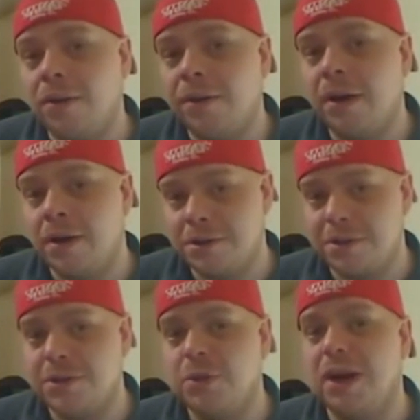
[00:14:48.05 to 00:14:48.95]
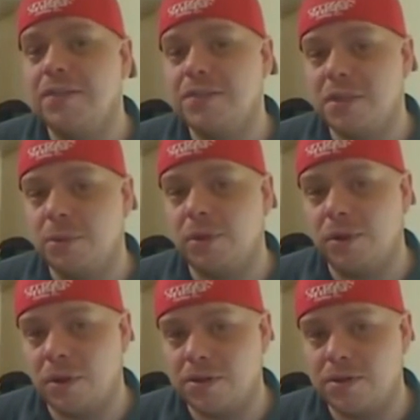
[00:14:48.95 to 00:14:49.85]
are other countries who have
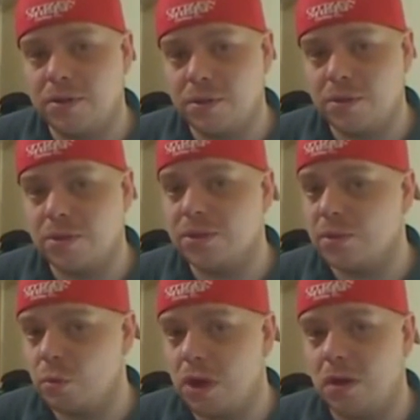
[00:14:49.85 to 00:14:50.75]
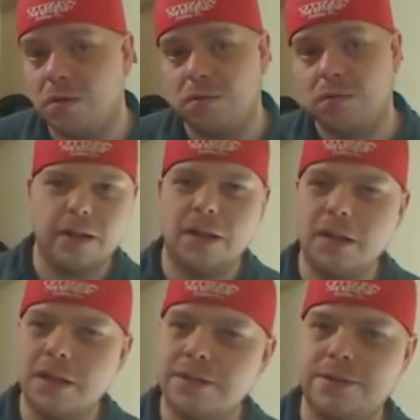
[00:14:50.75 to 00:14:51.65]
similar constitutions as well.
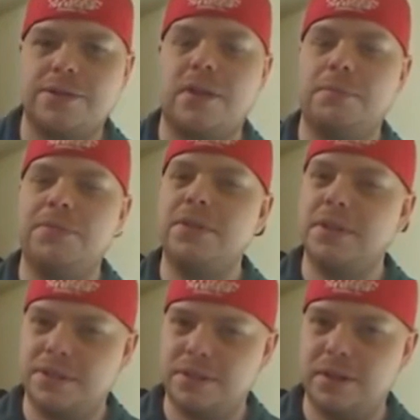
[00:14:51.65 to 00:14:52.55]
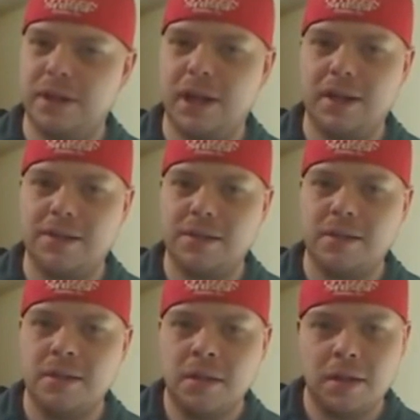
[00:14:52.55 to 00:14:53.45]
Just something to consider,
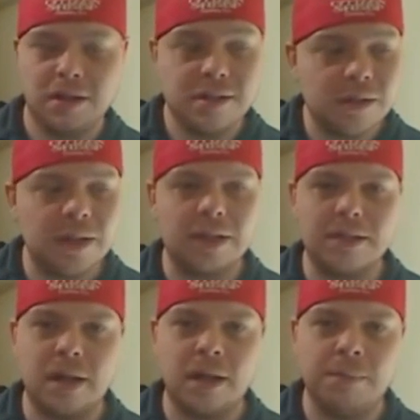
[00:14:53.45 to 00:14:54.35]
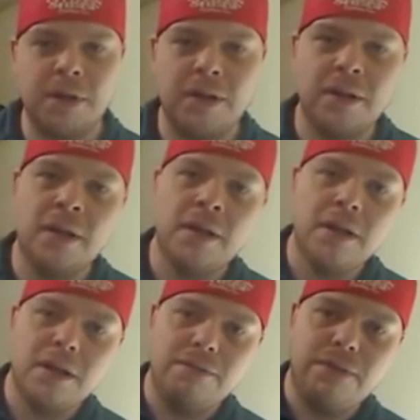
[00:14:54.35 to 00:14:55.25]
guys. Until next time,
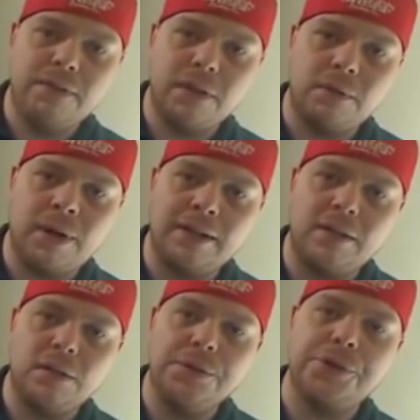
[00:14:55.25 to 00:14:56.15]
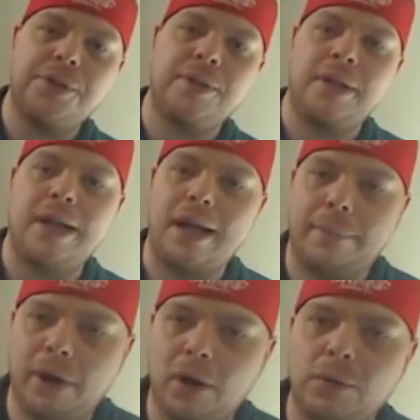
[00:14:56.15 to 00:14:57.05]
Viva la Rantolution,
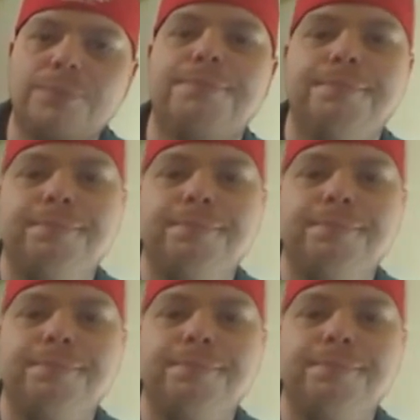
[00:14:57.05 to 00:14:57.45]
I'm out.